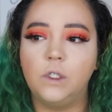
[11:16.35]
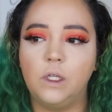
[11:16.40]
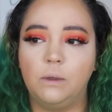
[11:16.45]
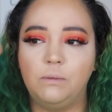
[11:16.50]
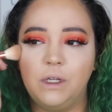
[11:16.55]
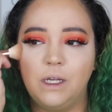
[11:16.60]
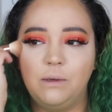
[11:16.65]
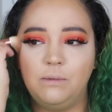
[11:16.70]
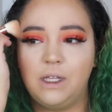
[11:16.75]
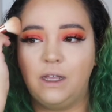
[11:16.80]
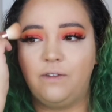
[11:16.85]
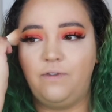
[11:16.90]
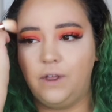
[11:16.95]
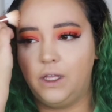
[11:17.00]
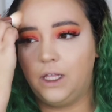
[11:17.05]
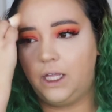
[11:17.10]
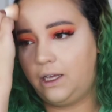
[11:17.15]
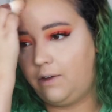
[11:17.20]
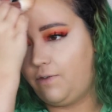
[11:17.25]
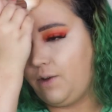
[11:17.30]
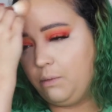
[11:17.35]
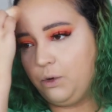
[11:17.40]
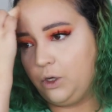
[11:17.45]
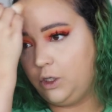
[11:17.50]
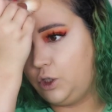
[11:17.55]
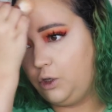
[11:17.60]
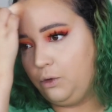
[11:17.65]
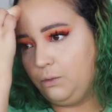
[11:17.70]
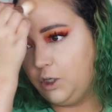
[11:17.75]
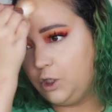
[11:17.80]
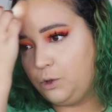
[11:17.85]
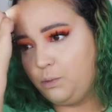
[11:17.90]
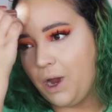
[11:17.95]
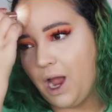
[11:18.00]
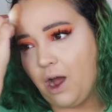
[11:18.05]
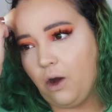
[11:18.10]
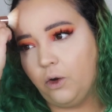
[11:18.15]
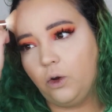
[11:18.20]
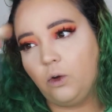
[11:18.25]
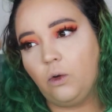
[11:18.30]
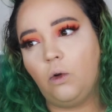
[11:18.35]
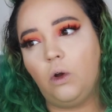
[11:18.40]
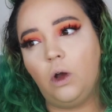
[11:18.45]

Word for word: Sometimes I feel like if I put too much powder